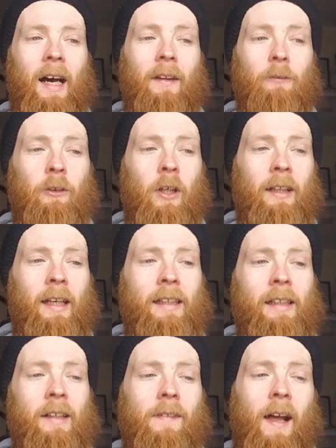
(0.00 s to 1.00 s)
And then
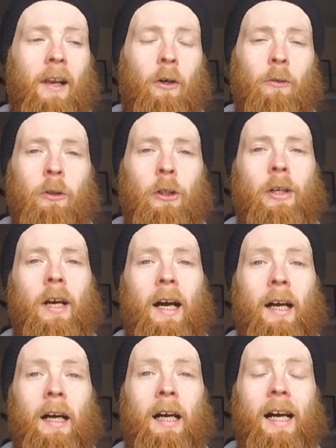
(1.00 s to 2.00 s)
Friday, that long run,
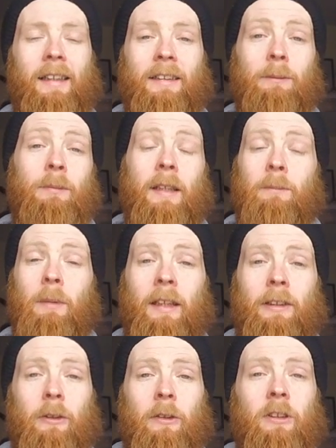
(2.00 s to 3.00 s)
actually did
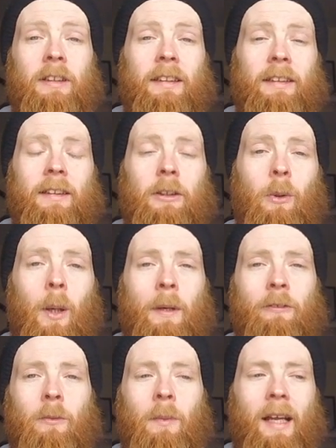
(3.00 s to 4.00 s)
manage to increase the distance quite a
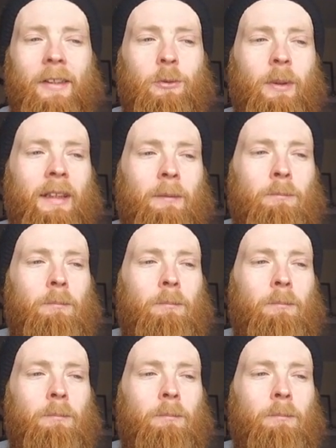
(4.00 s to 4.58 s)
bit from last week.